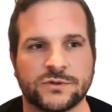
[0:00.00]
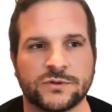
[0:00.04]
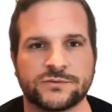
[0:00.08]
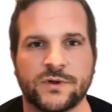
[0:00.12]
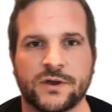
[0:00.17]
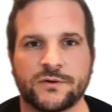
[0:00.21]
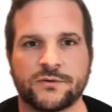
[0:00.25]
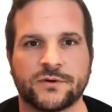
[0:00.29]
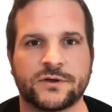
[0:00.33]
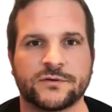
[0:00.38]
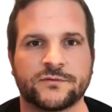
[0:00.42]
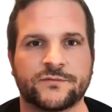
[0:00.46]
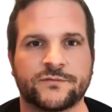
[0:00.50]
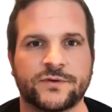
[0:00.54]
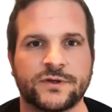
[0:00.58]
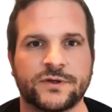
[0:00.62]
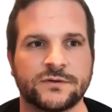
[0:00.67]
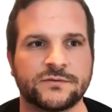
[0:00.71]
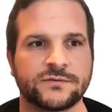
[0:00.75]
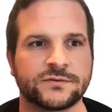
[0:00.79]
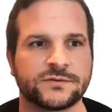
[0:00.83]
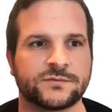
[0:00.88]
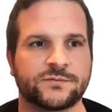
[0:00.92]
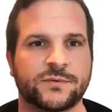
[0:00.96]
very
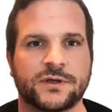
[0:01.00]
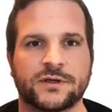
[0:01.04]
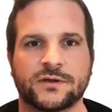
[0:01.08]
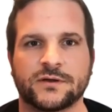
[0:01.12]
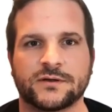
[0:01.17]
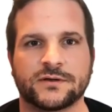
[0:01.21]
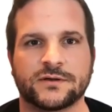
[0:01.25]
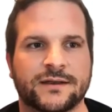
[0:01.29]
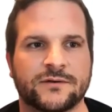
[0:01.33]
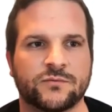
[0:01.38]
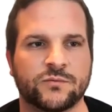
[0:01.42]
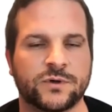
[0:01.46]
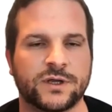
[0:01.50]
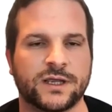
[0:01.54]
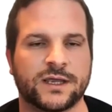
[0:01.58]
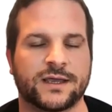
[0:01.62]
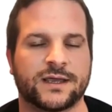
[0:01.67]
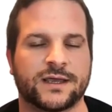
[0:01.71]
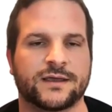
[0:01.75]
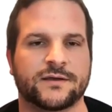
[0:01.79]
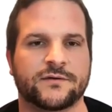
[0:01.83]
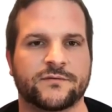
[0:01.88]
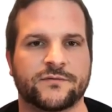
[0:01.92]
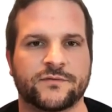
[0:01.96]
confused because we
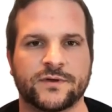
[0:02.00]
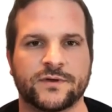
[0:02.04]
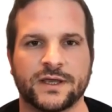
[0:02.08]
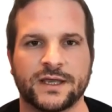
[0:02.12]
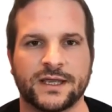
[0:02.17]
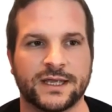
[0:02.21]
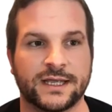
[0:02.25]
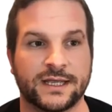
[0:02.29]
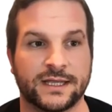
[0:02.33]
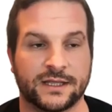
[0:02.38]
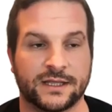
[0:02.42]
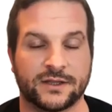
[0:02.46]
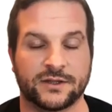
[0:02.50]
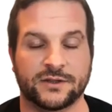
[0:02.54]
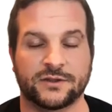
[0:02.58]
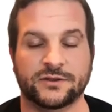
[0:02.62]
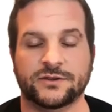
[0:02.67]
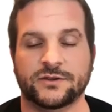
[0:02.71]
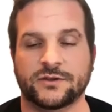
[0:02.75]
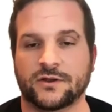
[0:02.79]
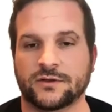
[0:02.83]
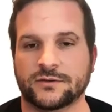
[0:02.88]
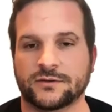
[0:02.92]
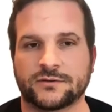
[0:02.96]
have
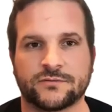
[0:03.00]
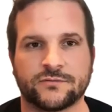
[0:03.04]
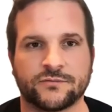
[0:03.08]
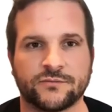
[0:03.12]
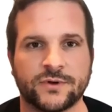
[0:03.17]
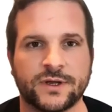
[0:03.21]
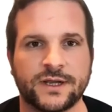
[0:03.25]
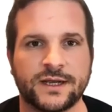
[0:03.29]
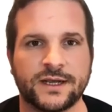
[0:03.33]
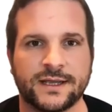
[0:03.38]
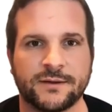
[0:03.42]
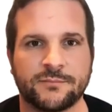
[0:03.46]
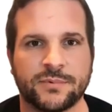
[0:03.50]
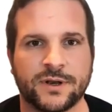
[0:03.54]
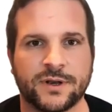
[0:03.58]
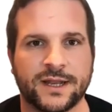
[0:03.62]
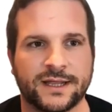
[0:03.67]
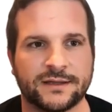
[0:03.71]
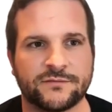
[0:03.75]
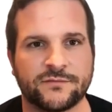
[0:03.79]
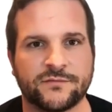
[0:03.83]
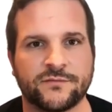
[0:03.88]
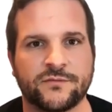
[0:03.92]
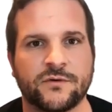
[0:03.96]
not really a
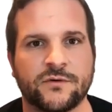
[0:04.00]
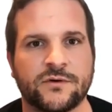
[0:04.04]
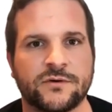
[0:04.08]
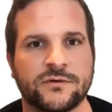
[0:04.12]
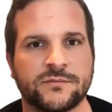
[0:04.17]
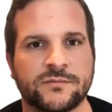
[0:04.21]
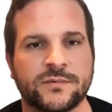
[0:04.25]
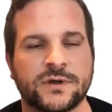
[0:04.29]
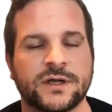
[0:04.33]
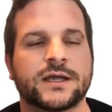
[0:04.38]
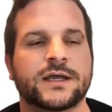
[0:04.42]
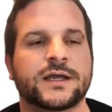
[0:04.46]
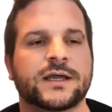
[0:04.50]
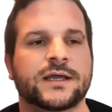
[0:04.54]
platform,